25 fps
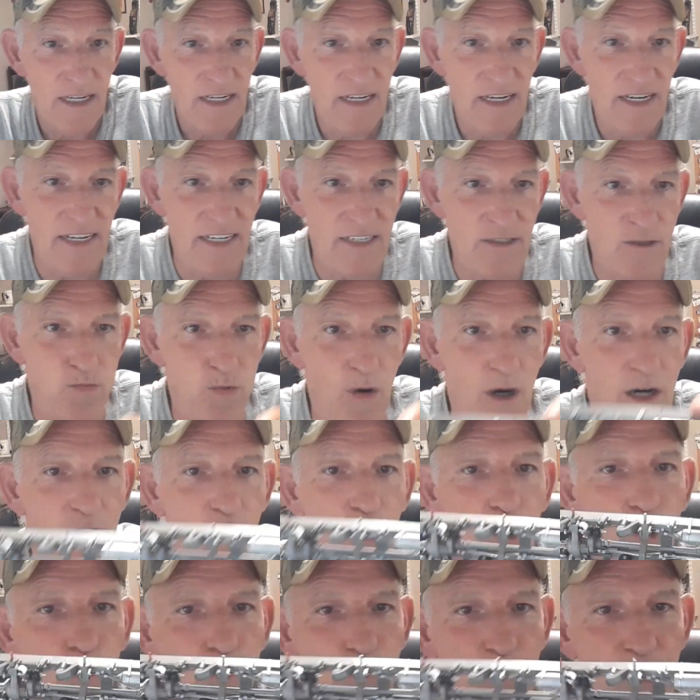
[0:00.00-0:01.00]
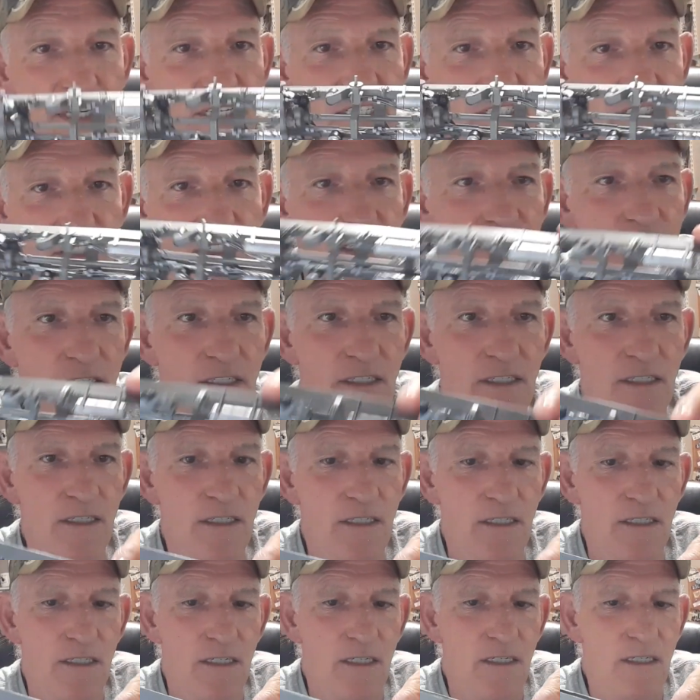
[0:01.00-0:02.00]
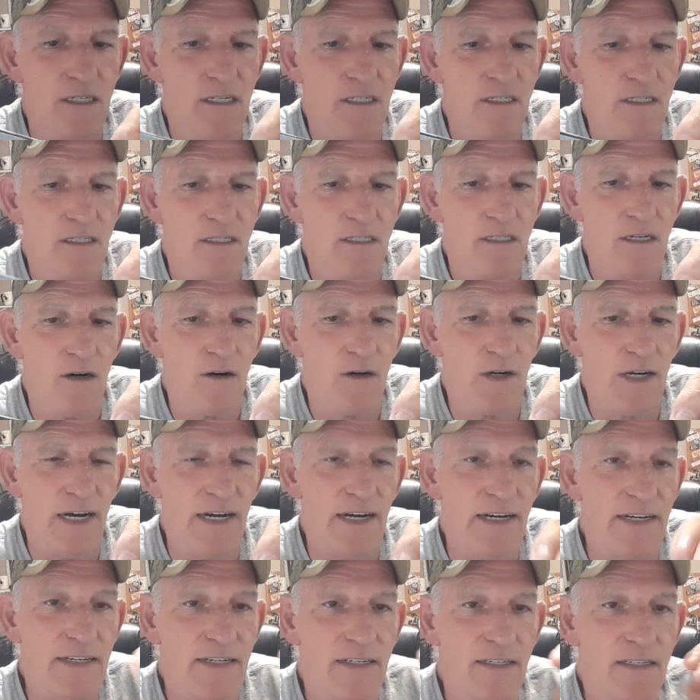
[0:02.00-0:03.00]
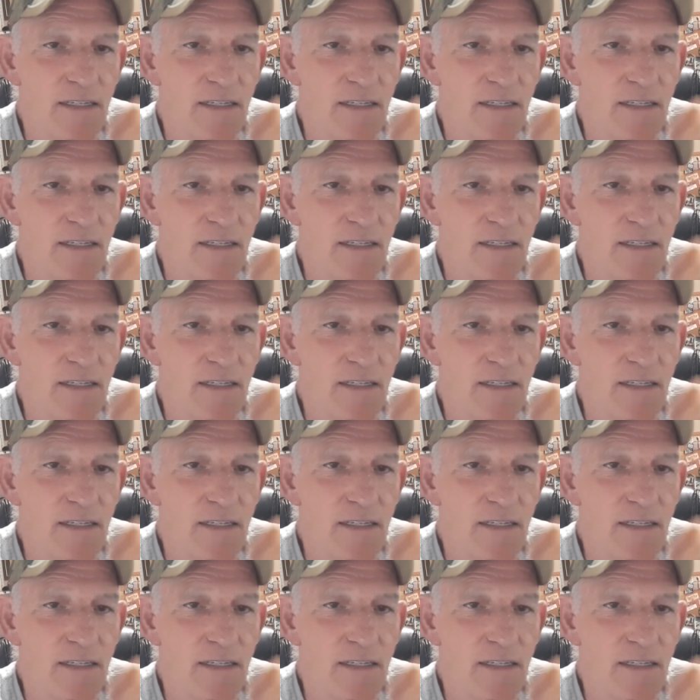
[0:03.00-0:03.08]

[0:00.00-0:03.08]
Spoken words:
is one whole piece. Okay?